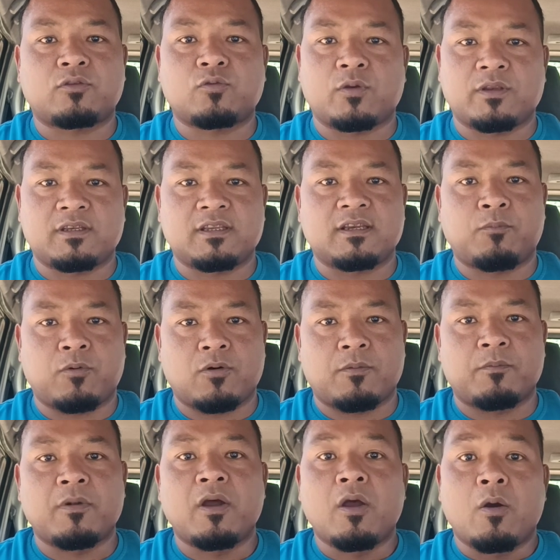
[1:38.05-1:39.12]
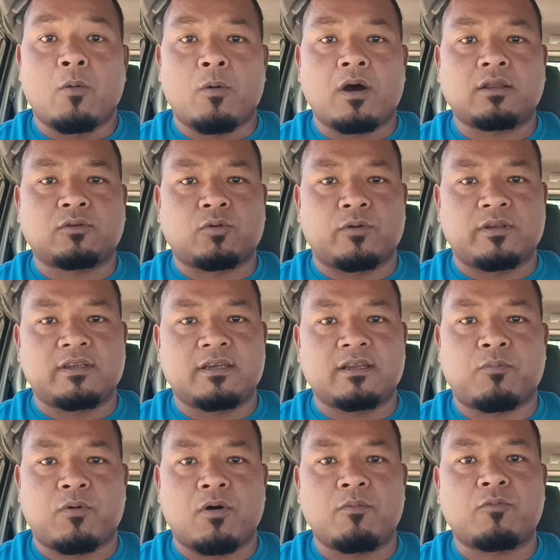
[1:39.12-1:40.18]
twenty-nine form Wa
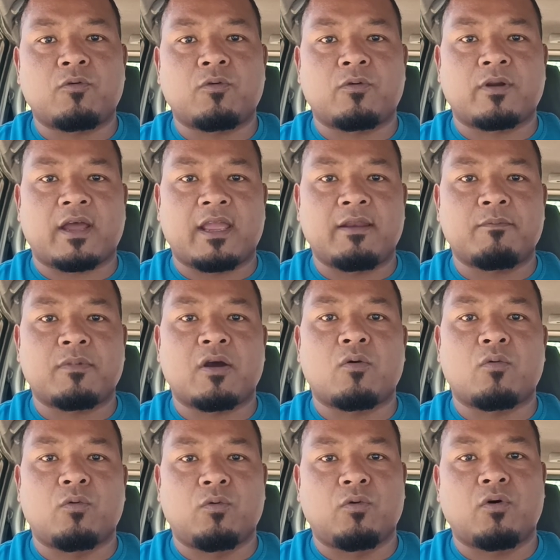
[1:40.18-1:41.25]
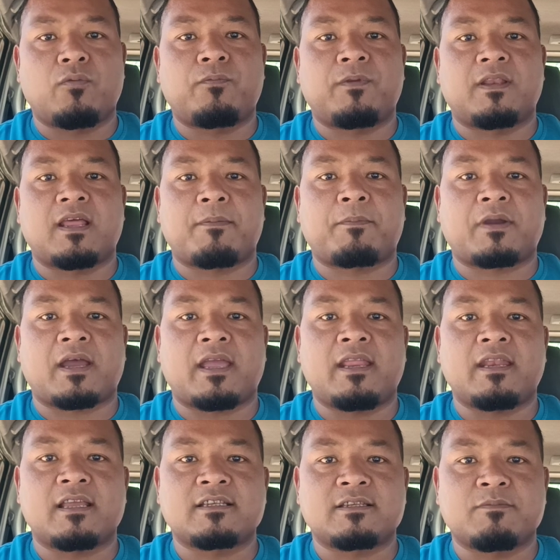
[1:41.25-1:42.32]
twenty-nine form ko rain ba uno fill up
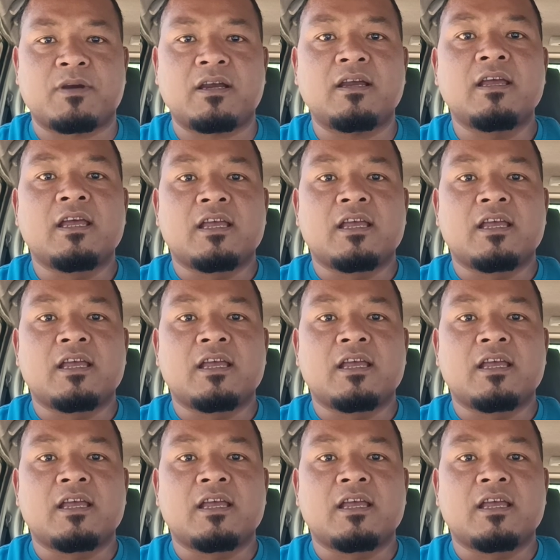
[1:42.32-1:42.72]
kain asimang